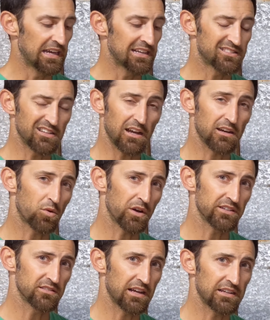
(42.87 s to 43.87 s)
It's not
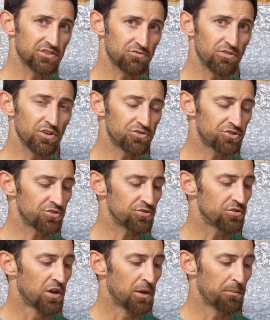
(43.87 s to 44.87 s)
quite as light as a road
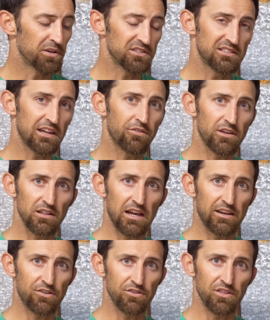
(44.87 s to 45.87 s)
shoe, but it's definitely
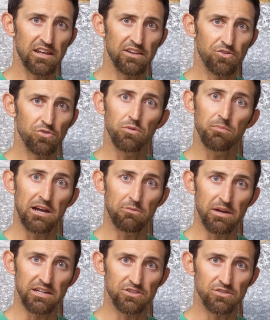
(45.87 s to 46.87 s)
lighter than your mountain
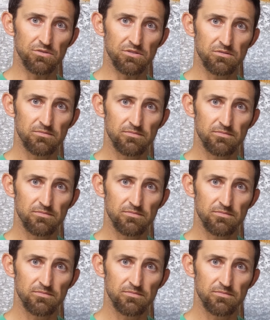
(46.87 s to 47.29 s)
bike shoes.